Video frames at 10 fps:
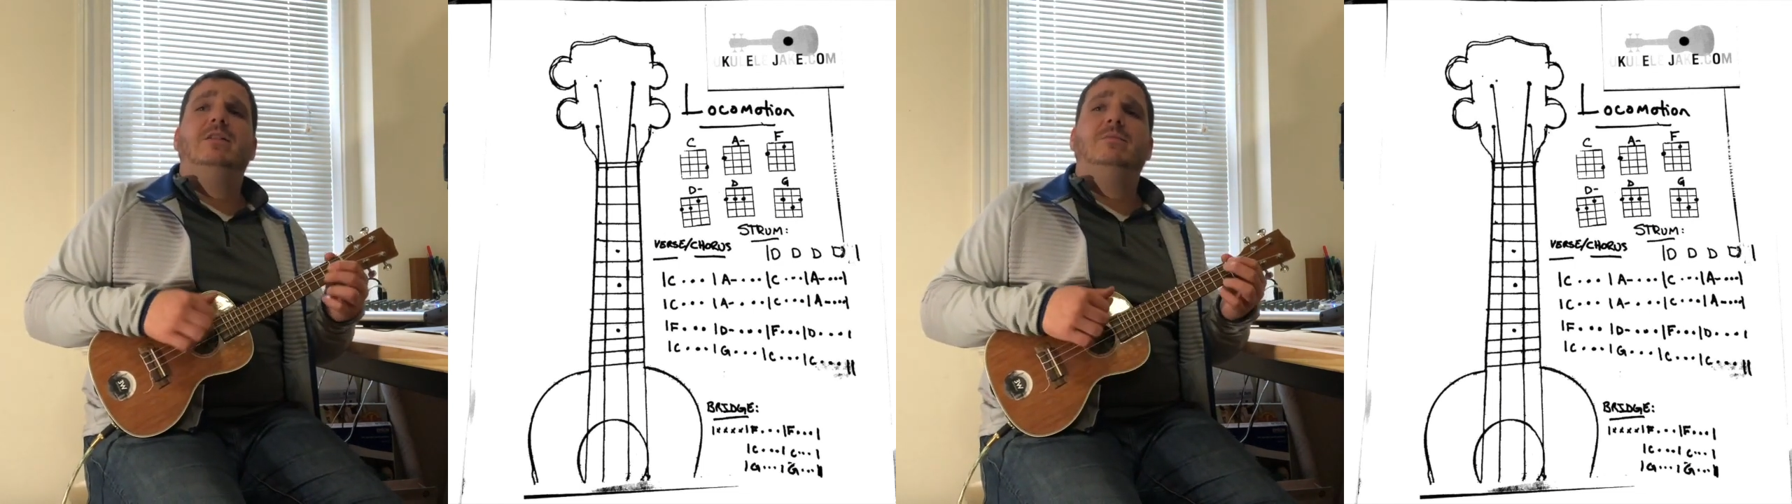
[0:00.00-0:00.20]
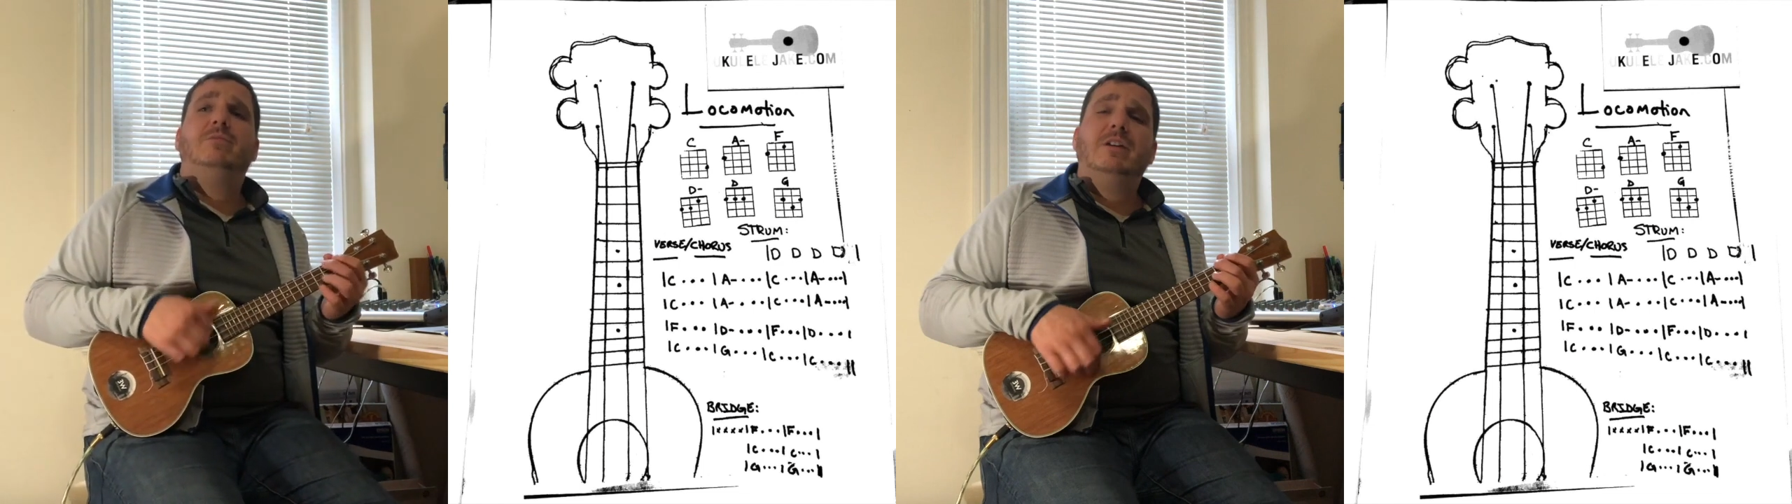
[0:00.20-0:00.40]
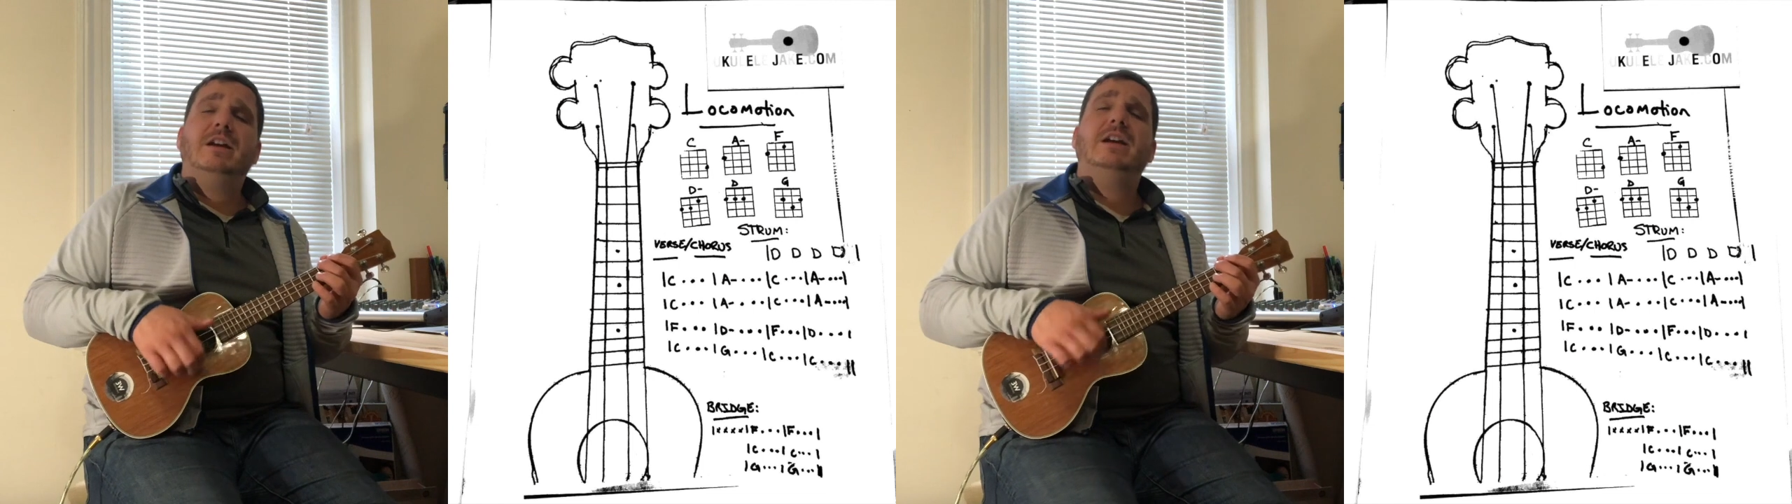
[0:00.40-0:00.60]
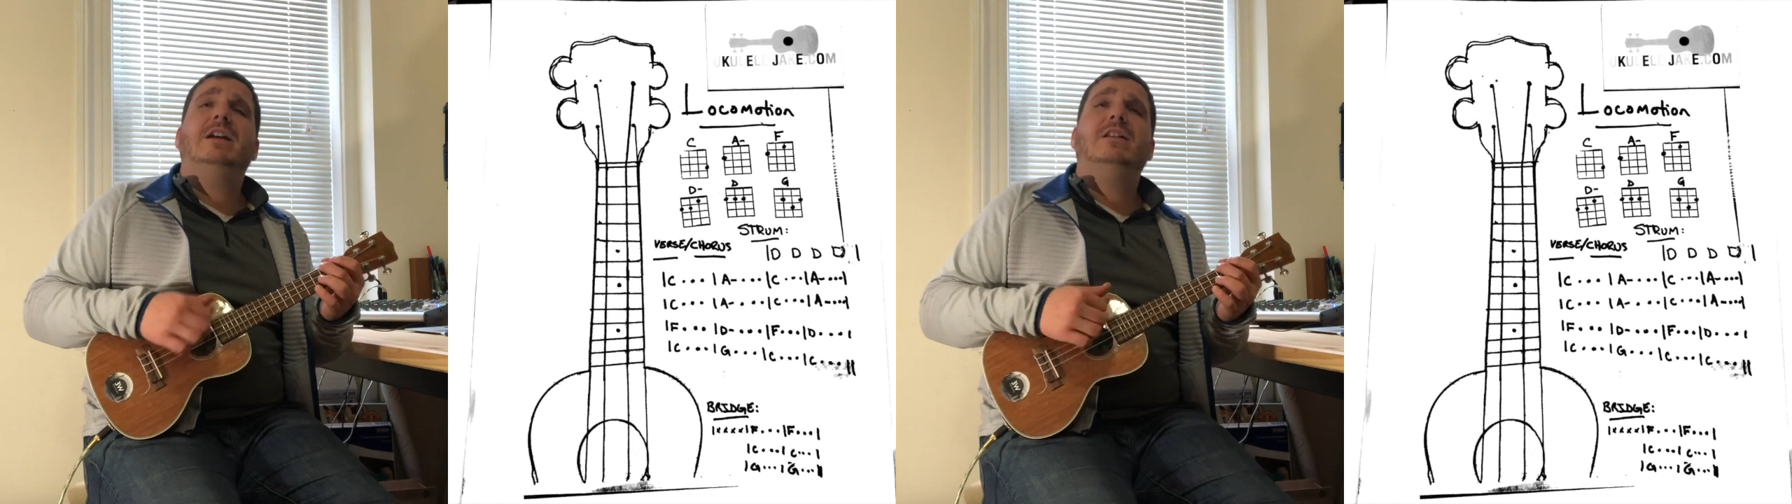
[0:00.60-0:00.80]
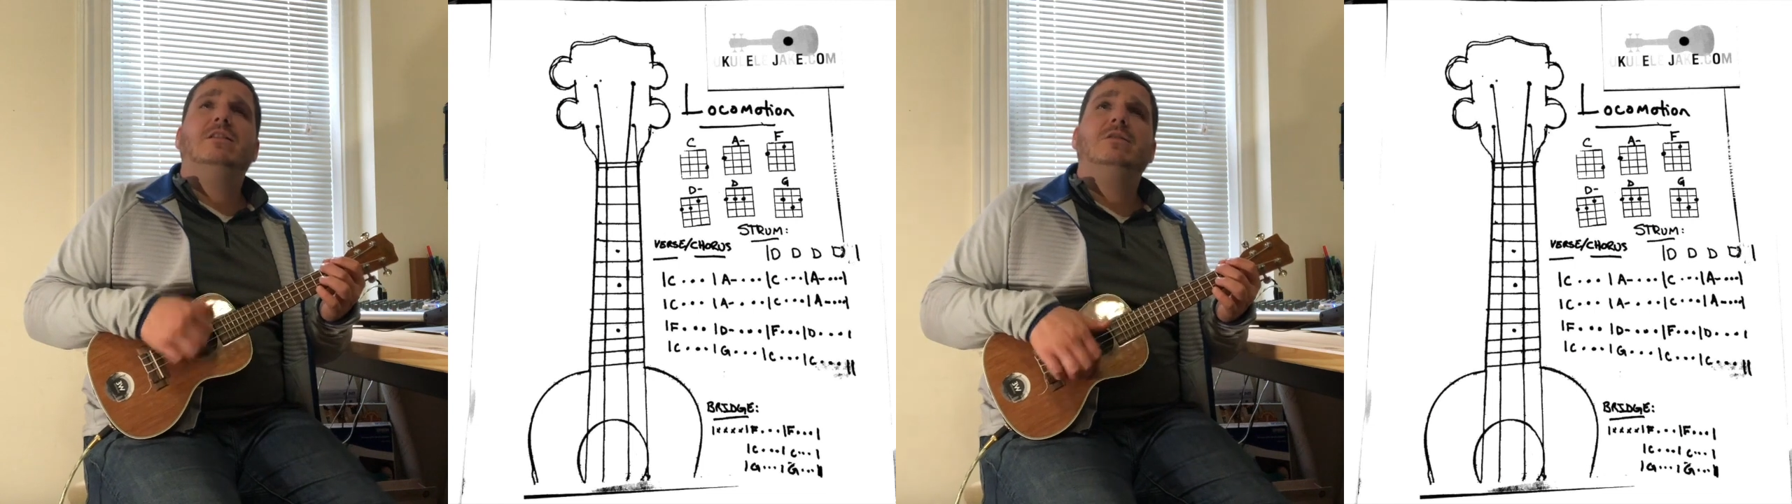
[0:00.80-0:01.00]
a
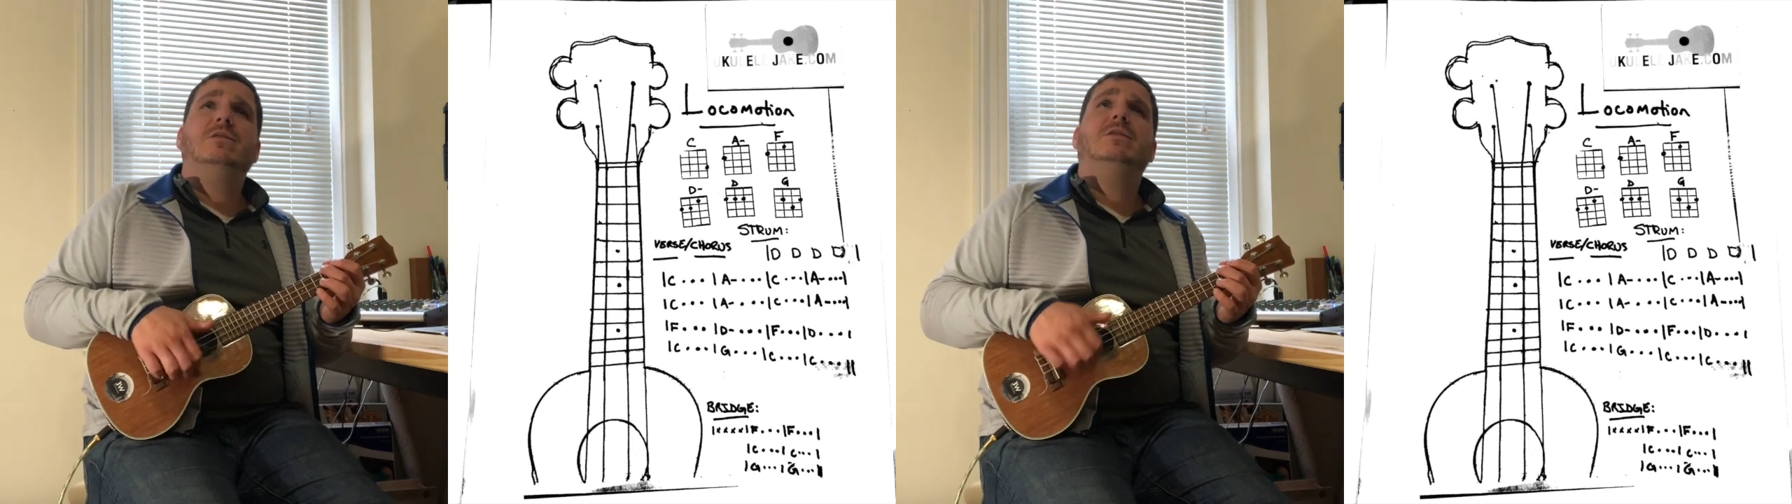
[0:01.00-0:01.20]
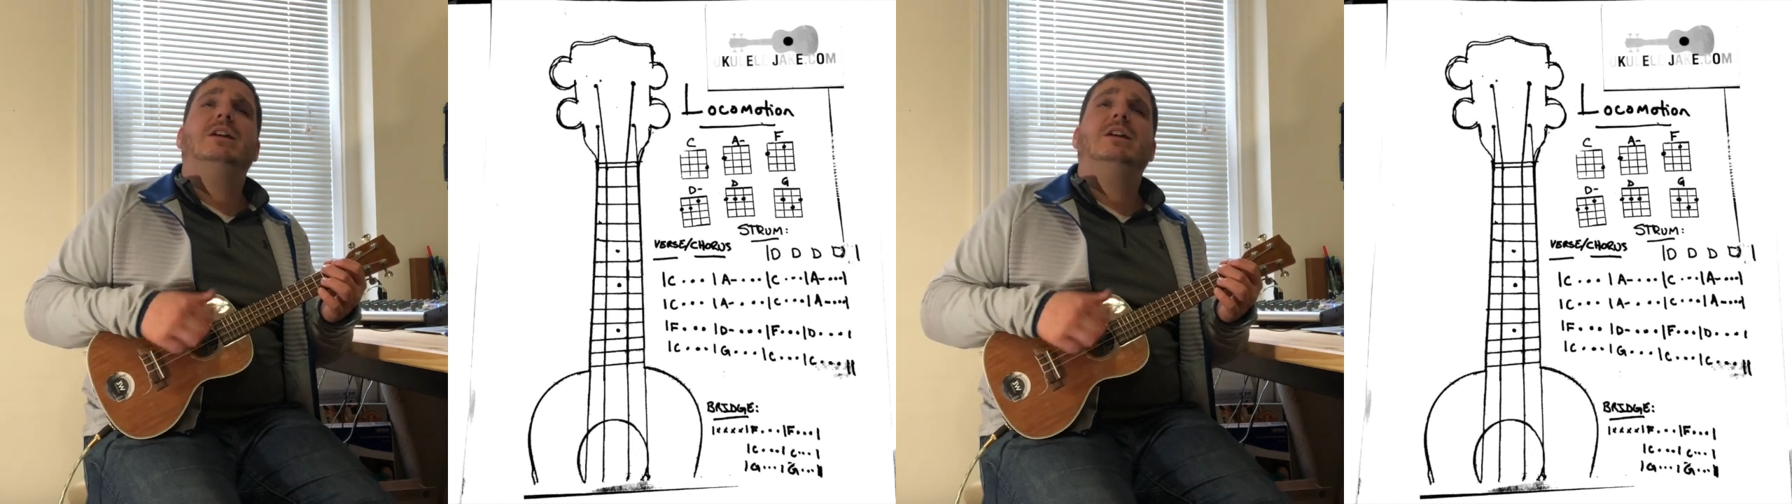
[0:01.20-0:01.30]
brand new